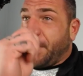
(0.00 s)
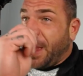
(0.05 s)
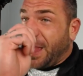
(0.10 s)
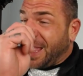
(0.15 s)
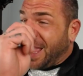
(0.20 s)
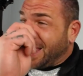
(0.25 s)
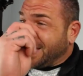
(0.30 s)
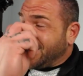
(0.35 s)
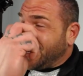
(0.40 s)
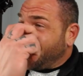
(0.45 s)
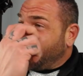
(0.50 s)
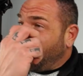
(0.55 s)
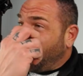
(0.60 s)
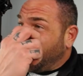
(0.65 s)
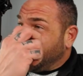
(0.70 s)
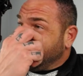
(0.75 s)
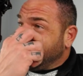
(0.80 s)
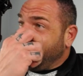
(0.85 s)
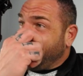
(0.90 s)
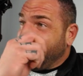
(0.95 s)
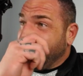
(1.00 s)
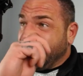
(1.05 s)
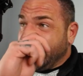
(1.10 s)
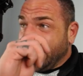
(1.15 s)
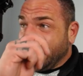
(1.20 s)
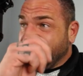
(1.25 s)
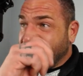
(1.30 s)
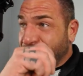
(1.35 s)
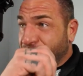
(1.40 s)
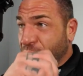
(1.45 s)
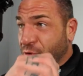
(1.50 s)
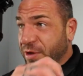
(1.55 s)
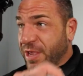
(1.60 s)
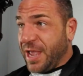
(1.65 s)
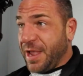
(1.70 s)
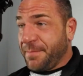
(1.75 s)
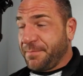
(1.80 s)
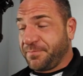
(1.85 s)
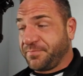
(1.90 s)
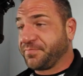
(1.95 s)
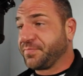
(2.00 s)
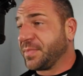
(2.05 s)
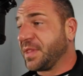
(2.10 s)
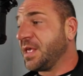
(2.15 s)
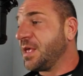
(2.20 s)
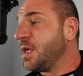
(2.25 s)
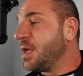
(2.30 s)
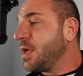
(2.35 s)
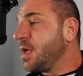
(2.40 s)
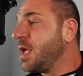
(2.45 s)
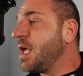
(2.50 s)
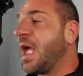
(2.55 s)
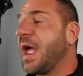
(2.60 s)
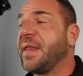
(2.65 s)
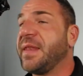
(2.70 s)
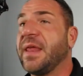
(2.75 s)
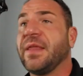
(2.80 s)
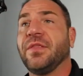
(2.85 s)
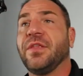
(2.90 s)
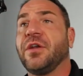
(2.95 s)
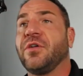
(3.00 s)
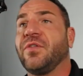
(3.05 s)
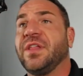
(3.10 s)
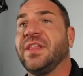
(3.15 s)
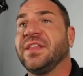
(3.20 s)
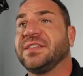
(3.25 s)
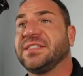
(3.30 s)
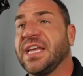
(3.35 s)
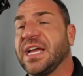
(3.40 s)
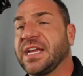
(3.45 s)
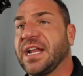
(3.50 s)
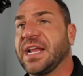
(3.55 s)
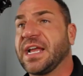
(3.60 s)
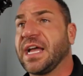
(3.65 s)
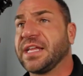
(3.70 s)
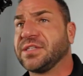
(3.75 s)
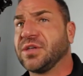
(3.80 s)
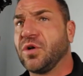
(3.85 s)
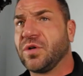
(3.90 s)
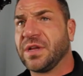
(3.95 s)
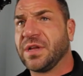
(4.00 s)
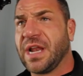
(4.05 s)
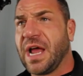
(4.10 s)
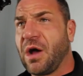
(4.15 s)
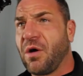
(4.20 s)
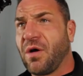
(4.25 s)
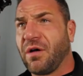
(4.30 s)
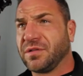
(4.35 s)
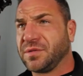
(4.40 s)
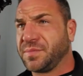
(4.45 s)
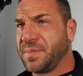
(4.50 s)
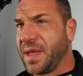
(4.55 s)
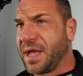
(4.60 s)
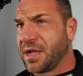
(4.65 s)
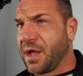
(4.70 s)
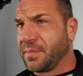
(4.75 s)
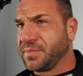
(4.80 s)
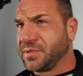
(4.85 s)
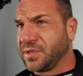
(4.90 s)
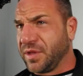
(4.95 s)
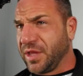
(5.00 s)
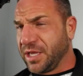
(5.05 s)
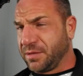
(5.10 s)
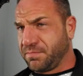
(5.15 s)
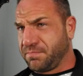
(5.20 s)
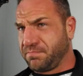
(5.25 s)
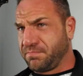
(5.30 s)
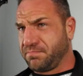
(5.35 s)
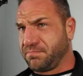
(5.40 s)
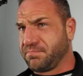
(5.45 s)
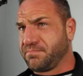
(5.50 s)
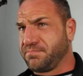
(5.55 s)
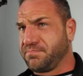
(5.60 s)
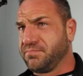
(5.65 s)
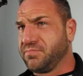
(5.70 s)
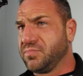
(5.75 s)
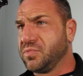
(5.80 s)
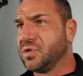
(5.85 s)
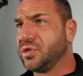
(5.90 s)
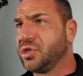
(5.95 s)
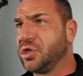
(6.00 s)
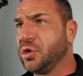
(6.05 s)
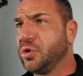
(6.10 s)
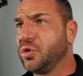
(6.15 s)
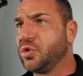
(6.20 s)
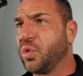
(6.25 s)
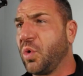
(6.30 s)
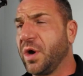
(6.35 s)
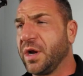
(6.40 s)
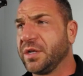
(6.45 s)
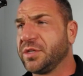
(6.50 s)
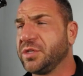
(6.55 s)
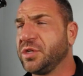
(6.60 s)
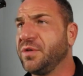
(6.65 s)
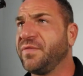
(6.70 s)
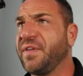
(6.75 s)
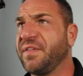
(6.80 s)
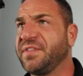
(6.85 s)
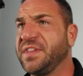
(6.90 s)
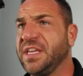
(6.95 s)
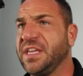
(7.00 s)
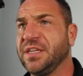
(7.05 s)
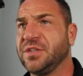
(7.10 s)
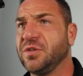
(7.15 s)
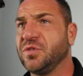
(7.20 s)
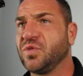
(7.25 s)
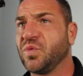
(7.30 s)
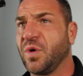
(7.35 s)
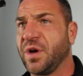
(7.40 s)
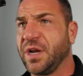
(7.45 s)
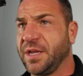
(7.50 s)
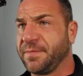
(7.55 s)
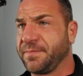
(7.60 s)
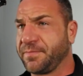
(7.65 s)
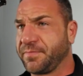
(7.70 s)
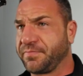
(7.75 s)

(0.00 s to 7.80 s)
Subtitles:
I got down to 176 in boot camp, and then literally the second I got to Okinawa, I was back up to like 215, 220.